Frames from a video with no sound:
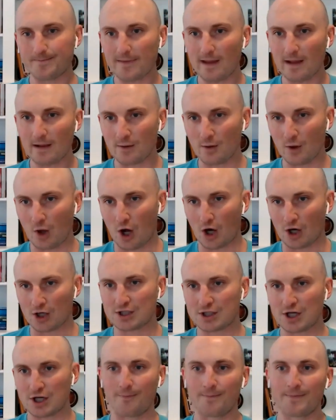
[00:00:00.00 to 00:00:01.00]
long
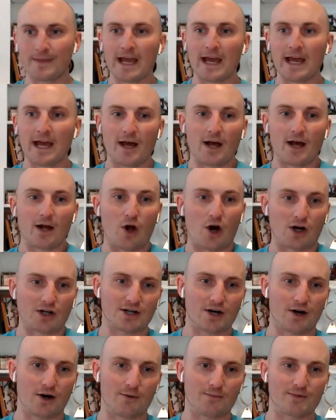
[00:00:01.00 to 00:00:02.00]
term. Long
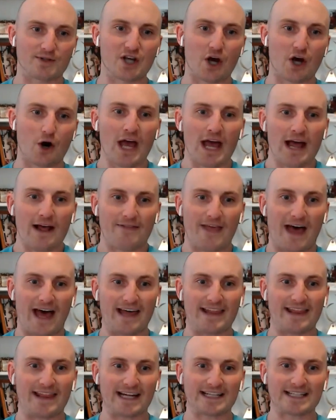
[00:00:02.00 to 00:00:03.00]
term. So
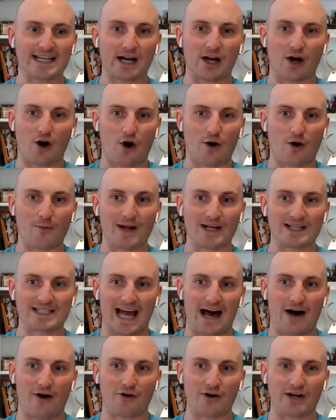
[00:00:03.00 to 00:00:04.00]
that that's kind of our
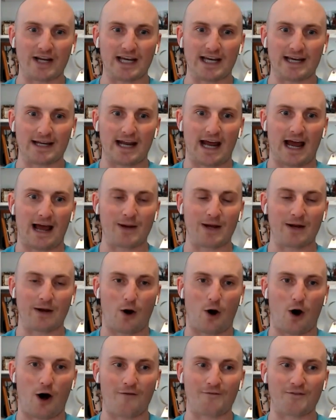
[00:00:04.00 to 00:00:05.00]
mentality. And I mean,
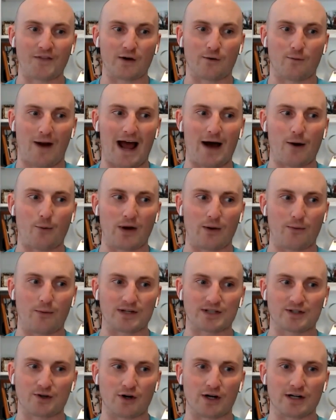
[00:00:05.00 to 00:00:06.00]
off the ground, we, we
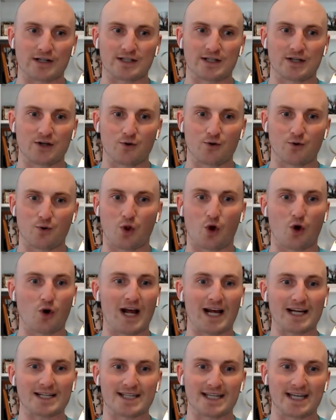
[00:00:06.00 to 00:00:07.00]
started to learn
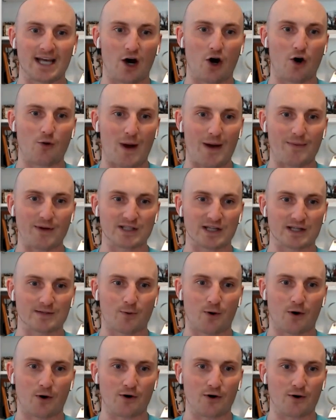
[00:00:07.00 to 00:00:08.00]
S E O. My business
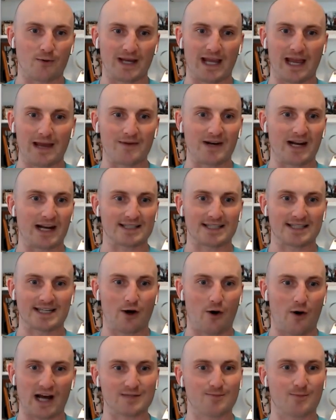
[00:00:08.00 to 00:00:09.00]
partner became an S E
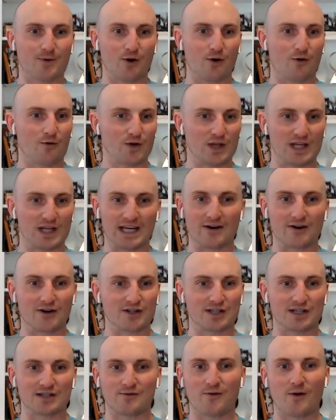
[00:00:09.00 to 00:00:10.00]
O expert over the years,
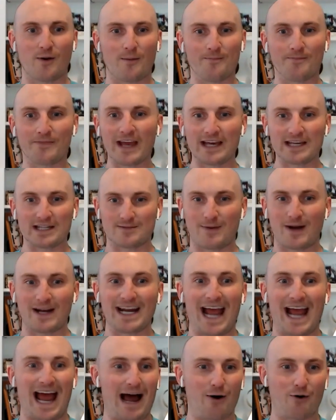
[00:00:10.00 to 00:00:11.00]
just from spending
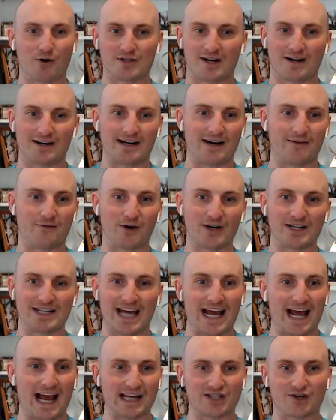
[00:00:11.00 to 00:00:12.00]
hours on it every
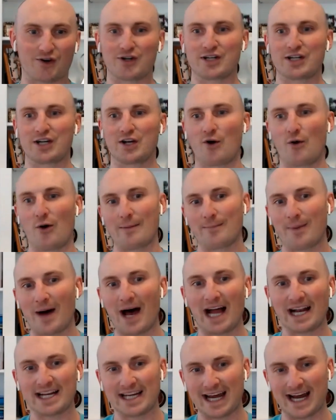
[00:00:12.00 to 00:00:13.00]
day. I started to go on
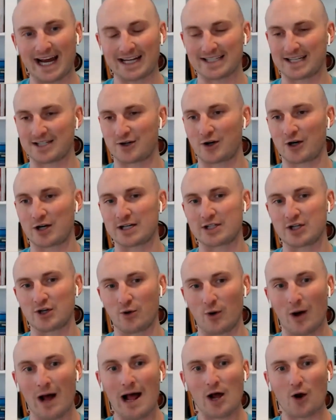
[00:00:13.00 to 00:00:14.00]
podcasts. I started to
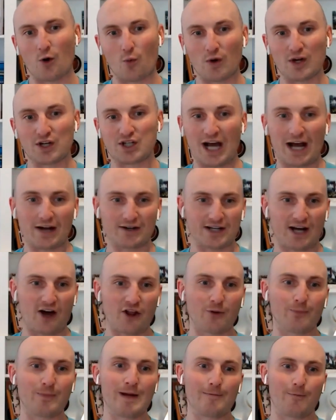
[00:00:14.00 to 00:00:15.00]
reach out to other
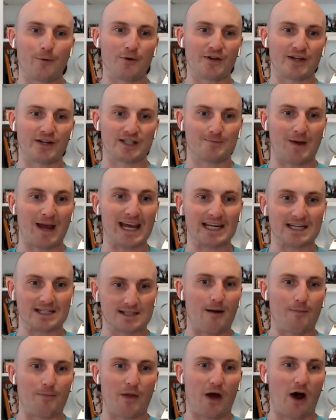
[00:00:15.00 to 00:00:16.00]
people in the
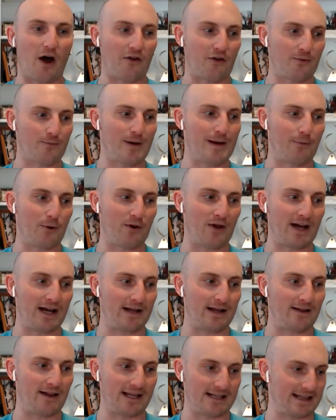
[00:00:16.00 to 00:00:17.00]
space, other people like,
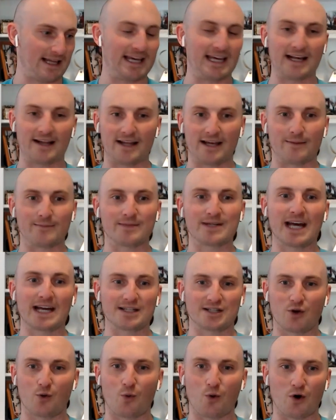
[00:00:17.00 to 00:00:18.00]
like the Helium tens of
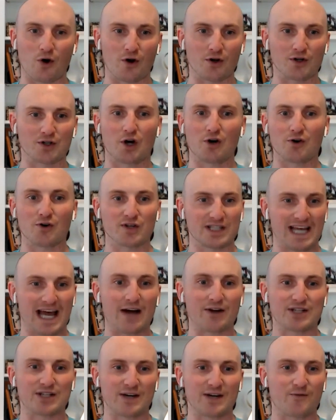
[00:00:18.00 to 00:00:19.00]
the world, Jungle
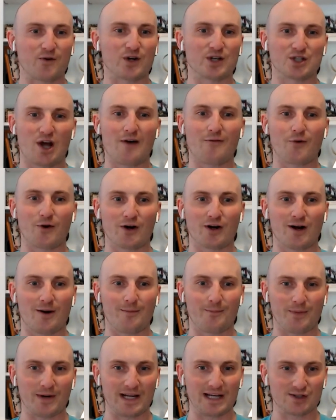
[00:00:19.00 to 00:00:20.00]
Scout, different software
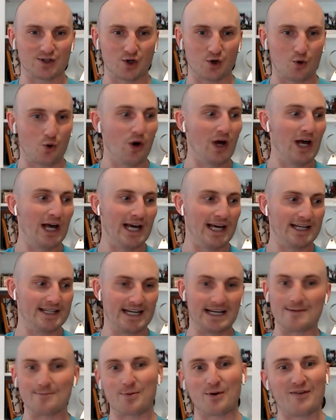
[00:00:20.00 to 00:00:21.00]
companies who
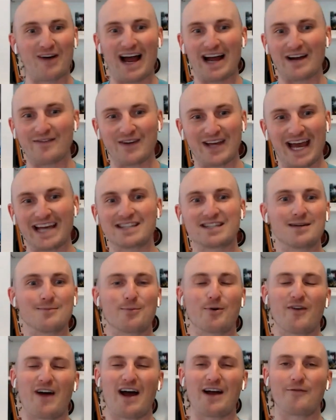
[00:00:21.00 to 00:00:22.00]
didn't provide V As, didn't
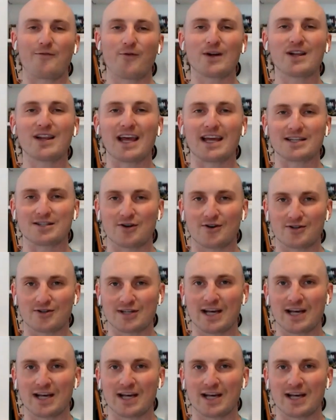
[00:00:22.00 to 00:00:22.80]
provide freelancers,